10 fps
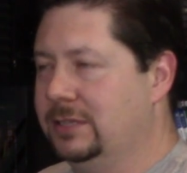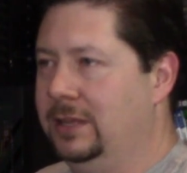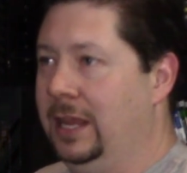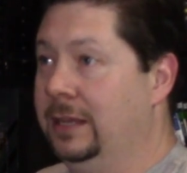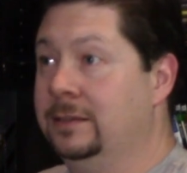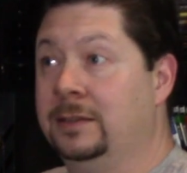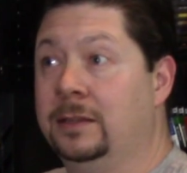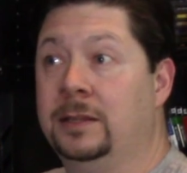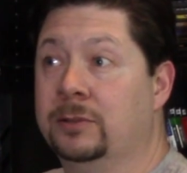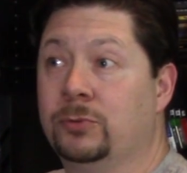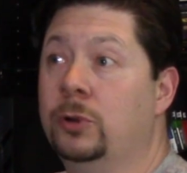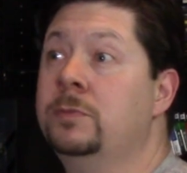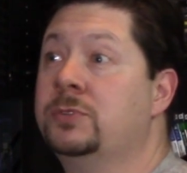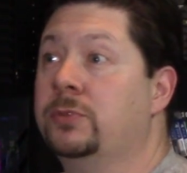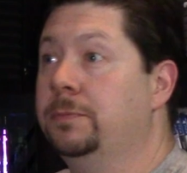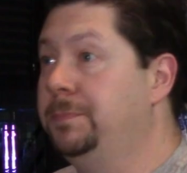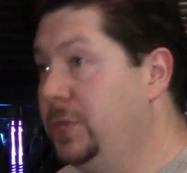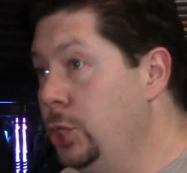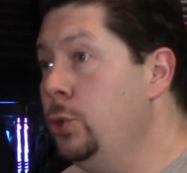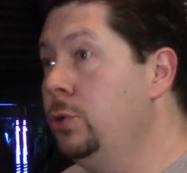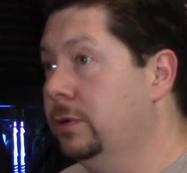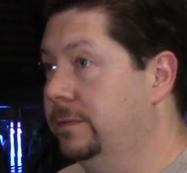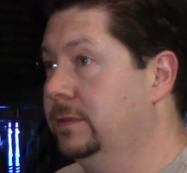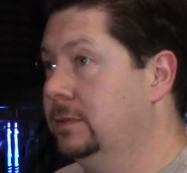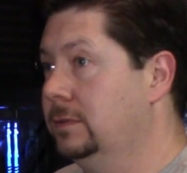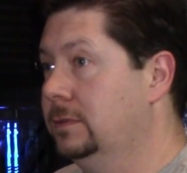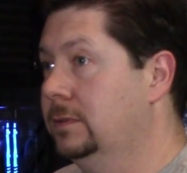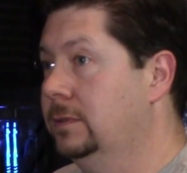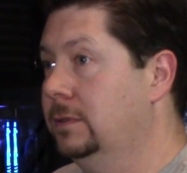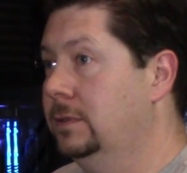And the rooms were beautiful. Oh yeah.